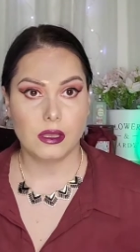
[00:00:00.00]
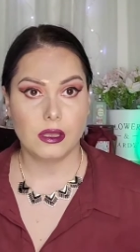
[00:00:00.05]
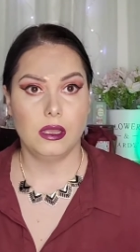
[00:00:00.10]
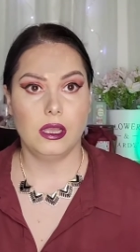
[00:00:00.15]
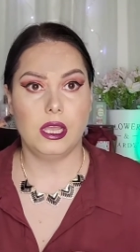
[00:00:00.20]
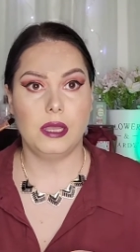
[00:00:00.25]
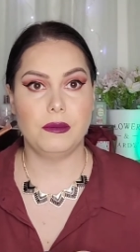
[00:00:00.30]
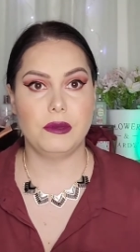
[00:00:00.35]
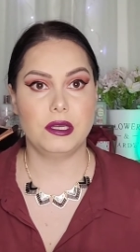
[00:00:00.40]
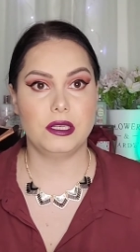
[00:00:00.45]

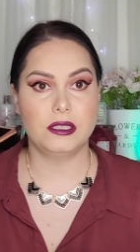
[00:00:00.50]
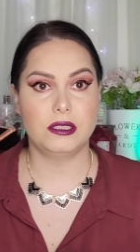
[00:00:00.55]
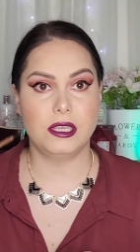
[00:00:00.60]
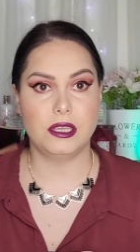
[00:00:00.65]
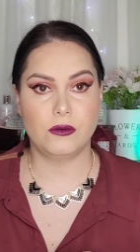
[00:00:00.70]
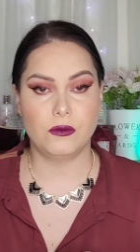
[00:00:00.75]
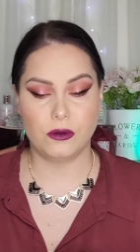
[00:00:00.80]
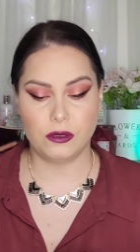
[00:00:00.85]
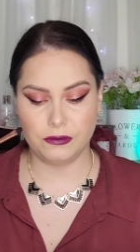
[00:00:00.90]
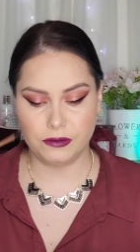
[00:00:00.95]
I'm gonna take
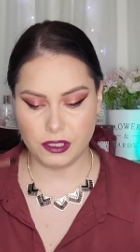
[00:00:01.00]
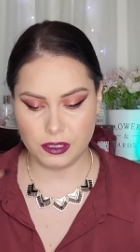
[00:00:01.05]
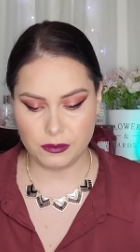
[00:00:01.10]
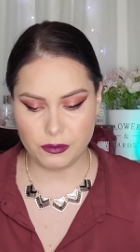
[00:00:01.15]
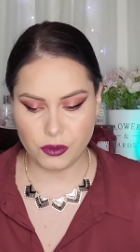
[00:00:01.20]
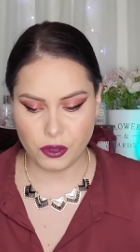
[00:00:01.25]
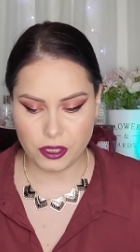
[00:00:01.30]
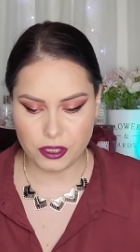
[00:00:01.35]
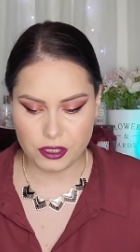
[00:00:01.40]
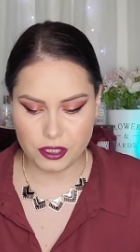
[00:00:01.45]
one of these
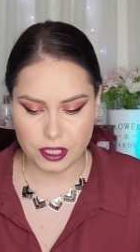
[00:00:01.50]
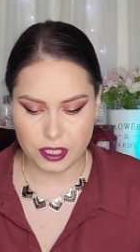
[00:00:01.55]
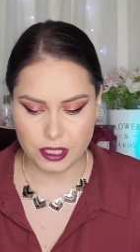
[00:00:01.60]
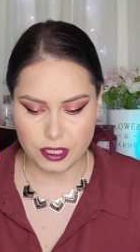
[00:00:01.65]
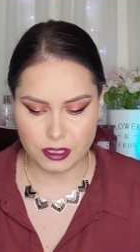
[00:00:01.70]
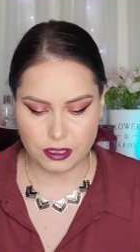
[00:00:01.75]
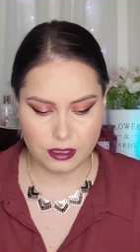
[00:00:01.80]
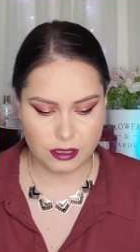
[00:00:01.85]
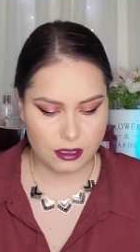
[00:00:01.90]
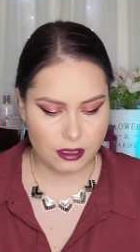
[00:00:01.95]

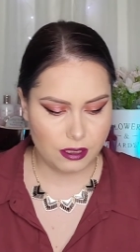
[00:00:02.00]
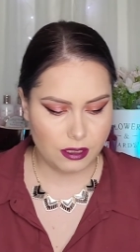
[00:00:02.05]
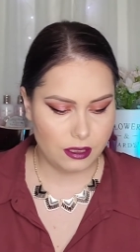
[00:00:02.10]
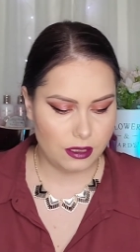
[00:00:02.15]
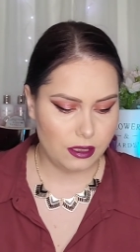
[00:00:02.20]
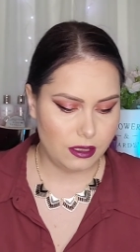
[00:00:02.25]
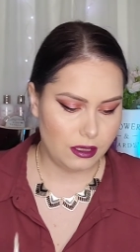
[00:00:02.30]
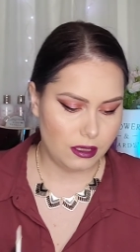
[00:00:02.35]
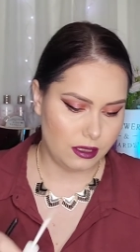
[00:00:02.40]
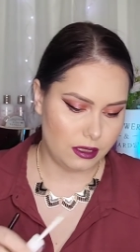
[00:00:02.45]
brushes.
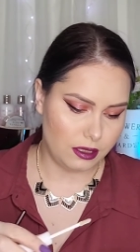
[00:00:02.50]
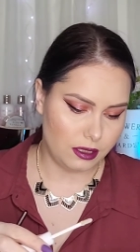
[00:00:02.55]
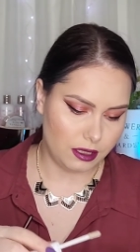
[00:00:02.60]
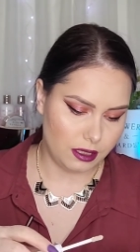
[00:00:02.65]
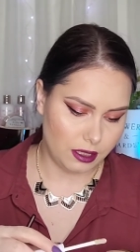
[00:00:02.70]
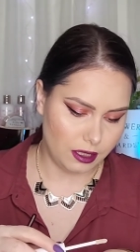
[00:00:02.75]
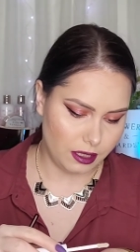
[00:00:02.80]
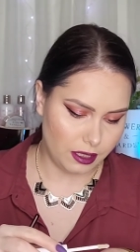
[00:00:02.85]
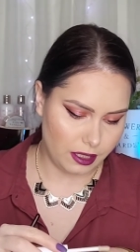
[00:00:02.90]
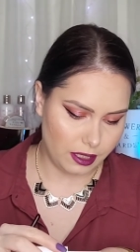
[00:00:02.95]

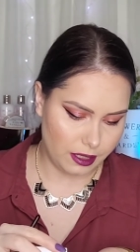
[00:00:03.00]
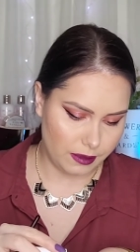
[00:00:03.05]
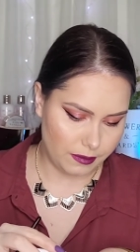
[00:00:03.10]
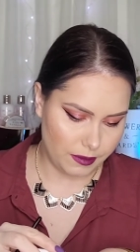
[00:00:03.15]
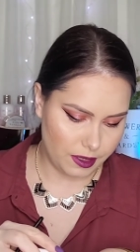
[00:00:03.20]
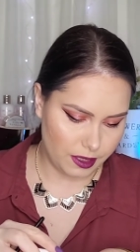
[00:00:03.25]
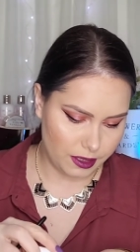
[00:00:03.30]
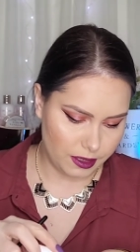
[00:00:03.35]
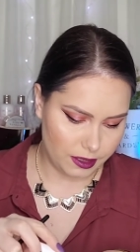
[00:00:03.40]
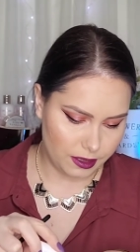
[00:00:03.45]
I am
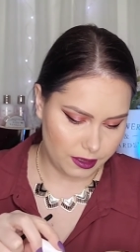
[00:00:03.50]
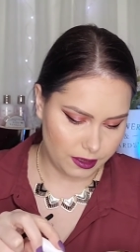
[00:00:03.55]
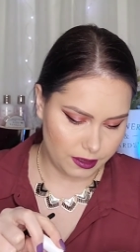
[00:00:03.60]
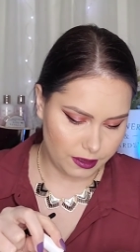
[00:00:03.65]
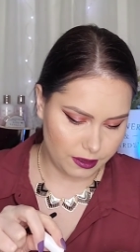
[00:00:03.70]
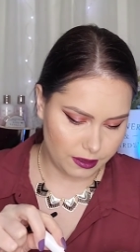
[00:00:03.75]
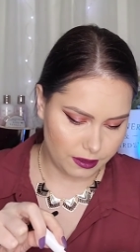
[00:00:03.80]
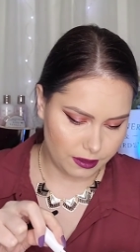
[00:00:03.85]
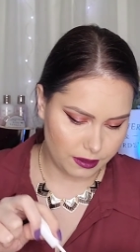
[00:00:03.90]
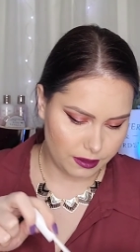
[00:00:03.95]

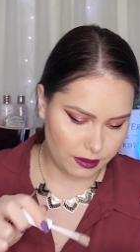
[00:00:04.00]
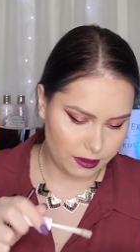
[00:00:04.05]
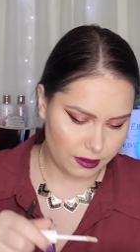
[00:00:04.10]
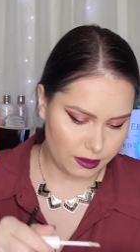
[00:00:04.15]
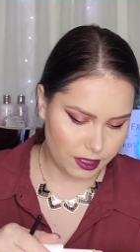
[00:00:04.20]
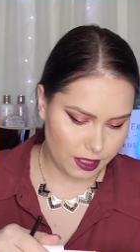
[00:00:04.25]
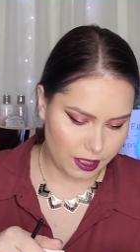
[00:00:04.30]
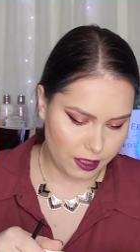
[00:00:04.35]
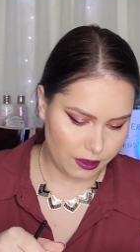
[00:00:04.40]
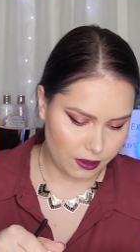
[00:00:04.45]
gonna
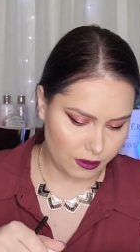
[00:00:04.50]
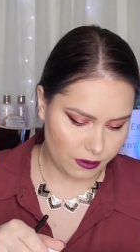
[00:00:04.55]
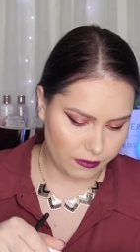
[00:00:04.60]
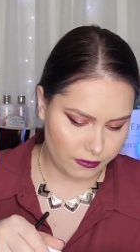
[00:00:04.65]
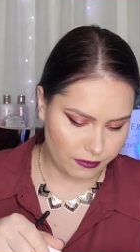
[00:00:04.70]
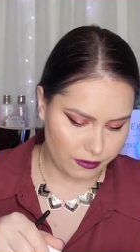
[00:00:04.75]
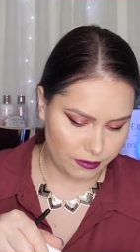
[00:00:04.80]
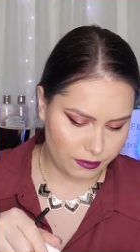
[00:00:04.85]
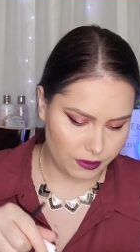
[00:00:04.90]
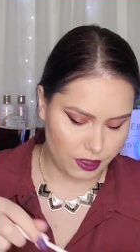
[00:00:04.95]
take off
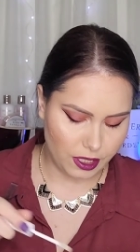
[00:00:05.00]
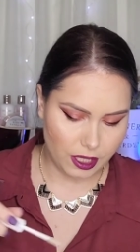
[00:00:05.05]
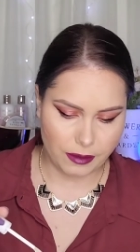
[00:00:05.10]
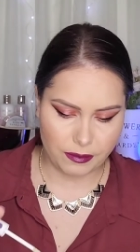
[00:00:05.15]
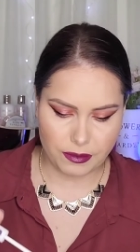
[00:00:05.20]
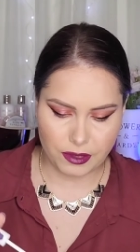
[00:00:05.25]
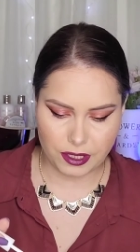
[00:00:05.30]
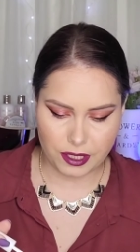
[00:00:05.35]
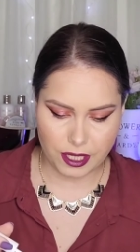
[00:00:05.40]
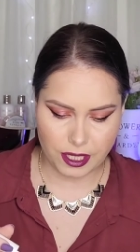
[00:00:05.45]
from the
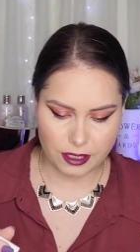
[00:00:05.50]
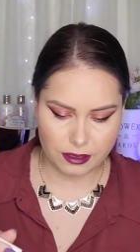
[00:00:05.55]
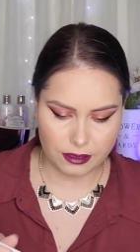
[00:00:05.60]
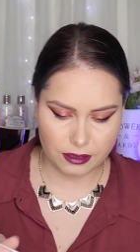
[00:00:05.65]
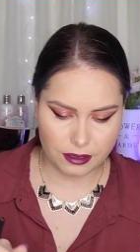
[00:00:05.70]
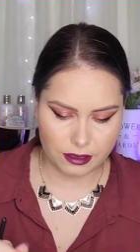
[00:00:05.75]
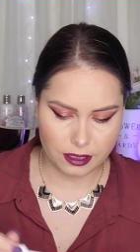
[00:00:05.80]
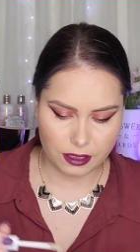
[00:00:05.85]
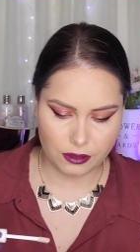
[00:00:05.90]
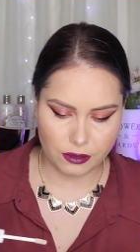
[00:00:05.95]
applicator
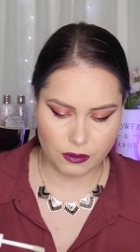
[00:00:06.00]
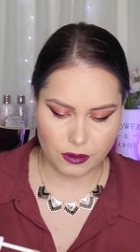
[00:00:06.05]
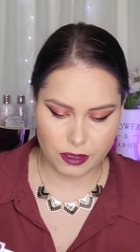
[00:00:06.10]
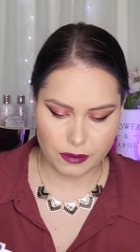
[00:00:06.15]
because I don't want to